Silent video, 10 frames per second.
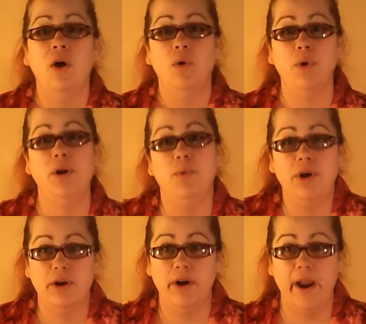we're going to
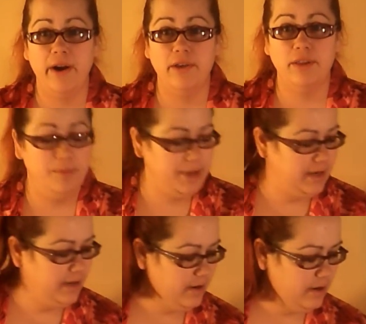work on her hair a little
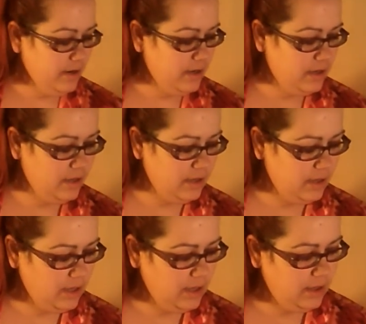bit here.
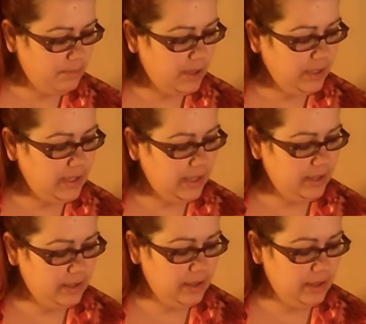Again,